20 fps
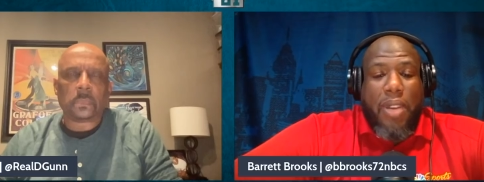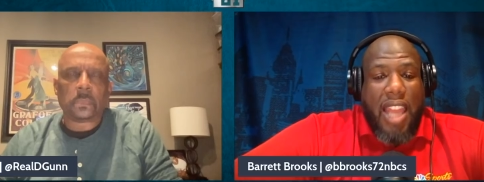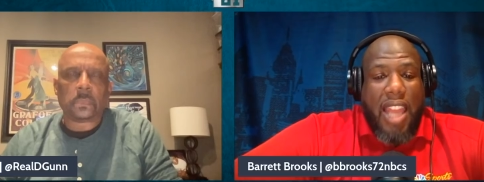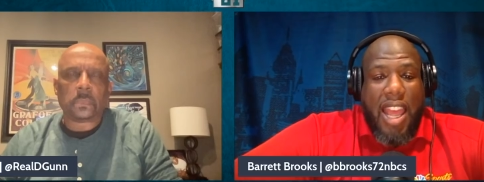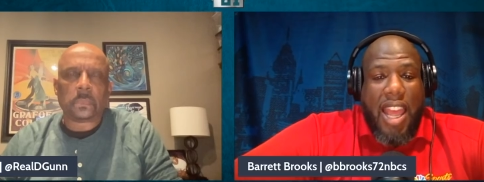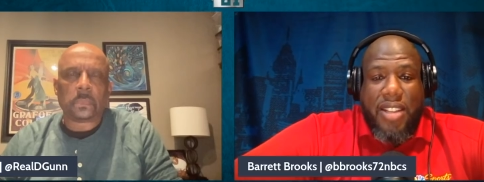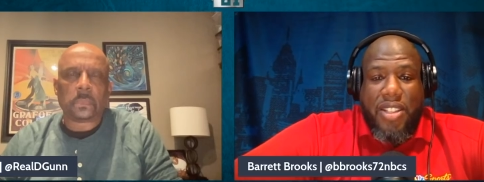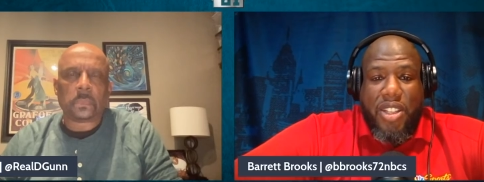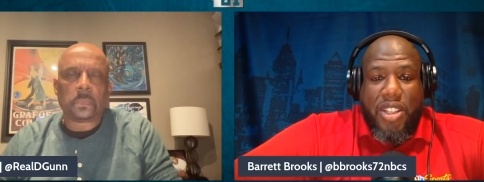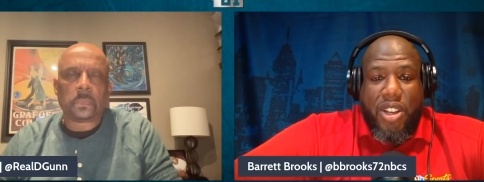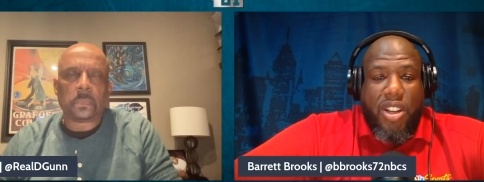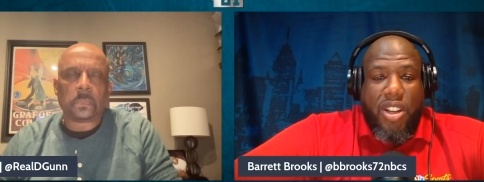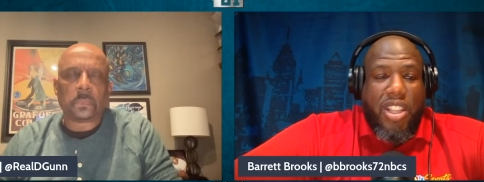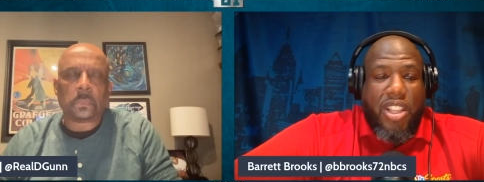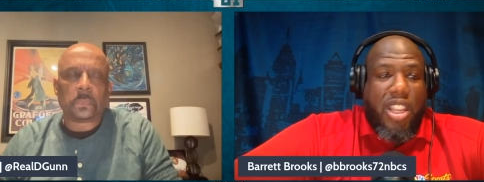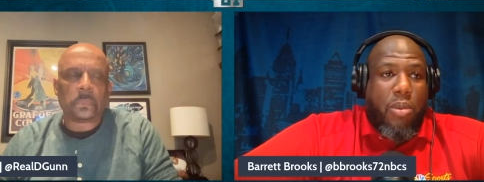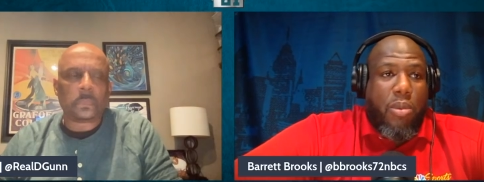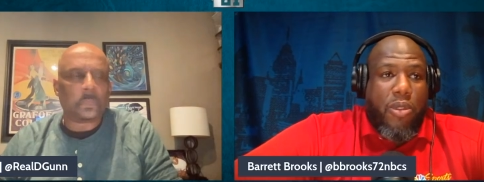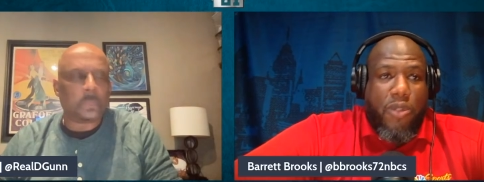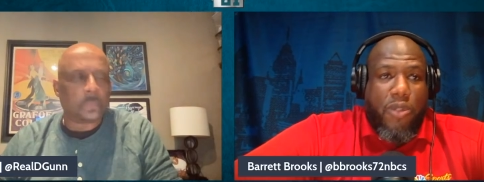Speaker 1: last year and the
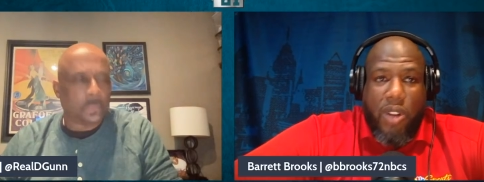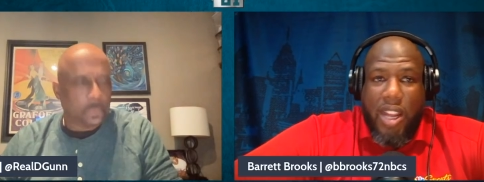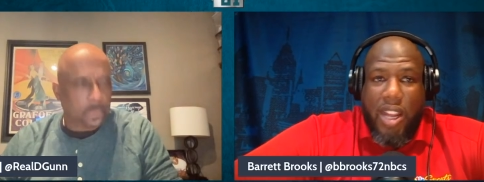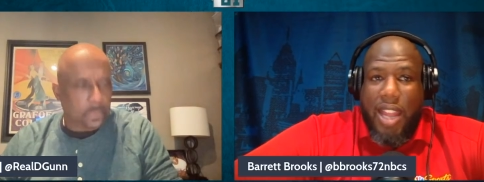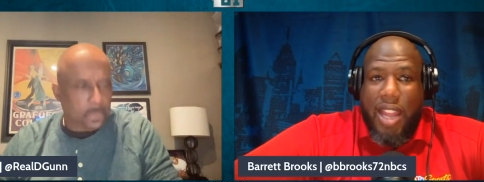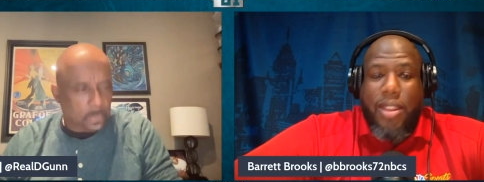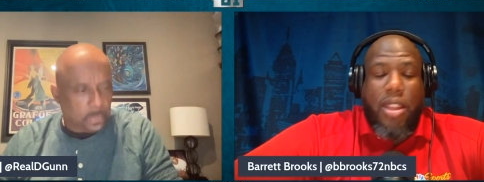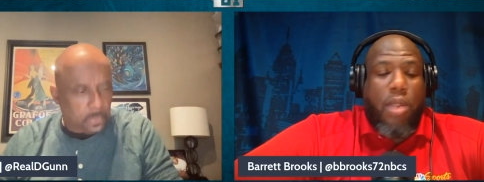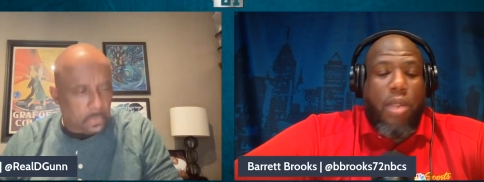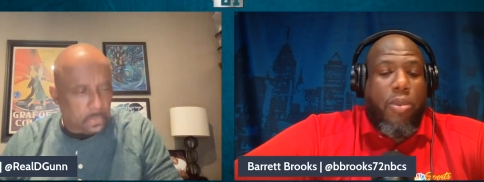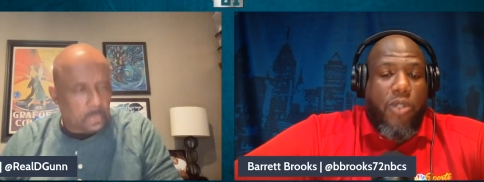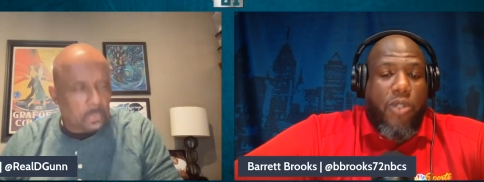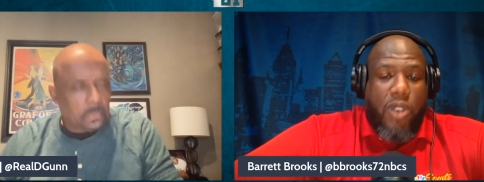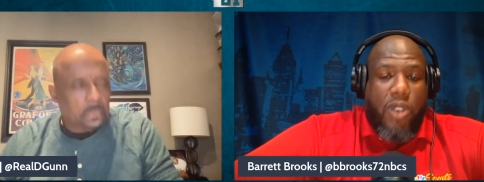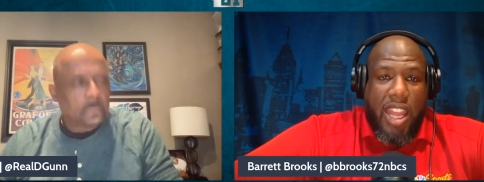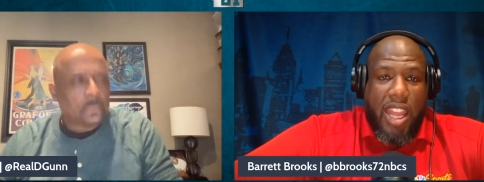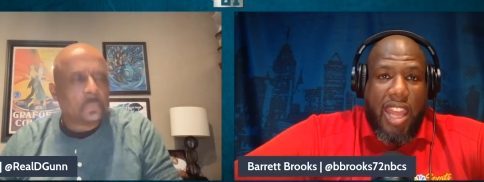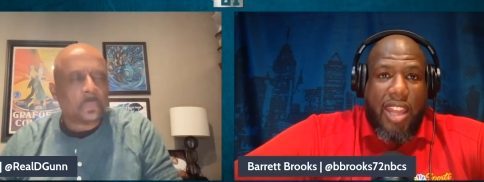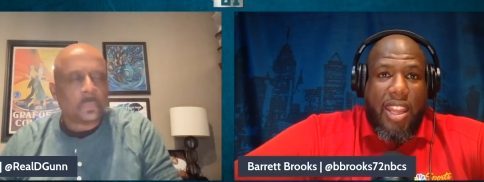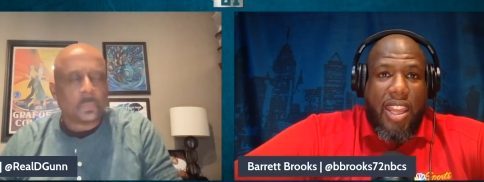year before that and year
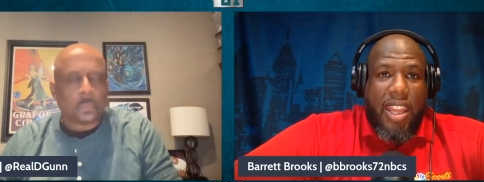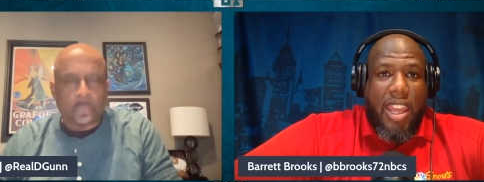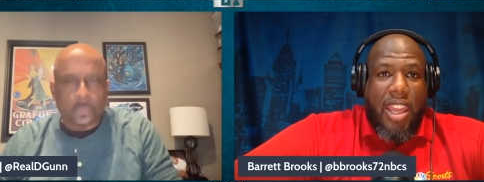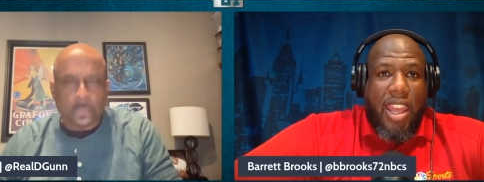before that.